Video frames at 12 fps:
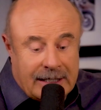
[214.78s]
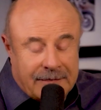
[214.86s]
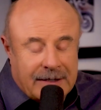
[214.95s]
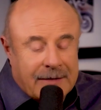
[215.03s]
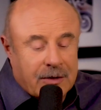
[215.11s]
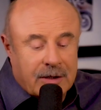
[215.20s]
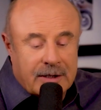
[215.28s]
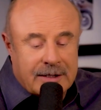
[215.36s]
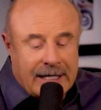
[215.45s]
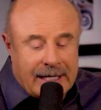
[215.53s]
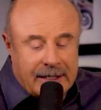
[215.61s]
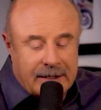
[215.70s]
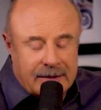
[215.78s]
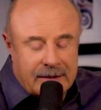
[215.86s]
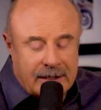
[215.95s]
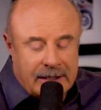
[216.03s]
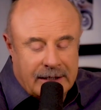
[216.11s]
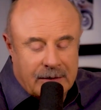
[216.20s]
I've never looked at it
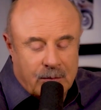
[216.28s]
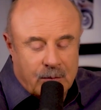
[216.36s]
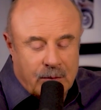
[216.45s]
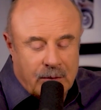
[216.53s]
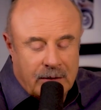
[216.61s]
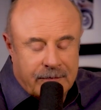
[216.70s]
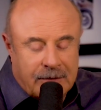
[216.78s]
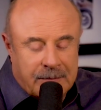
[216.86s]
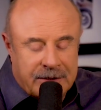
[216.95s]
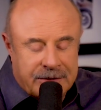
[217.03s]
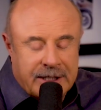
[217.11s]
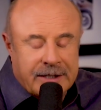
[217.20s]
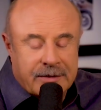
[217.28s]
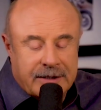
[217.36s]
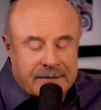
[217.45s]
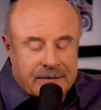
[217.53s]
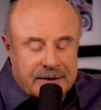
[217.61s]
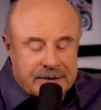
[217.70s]
from a gender
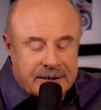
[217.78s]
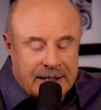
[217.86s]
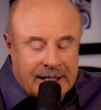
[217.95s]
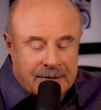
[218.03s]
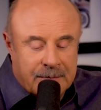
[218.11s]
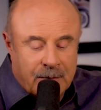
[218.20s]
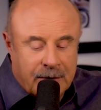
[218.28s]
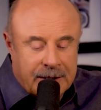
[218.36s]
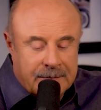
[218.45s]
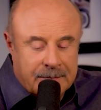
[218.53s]
different standpoint,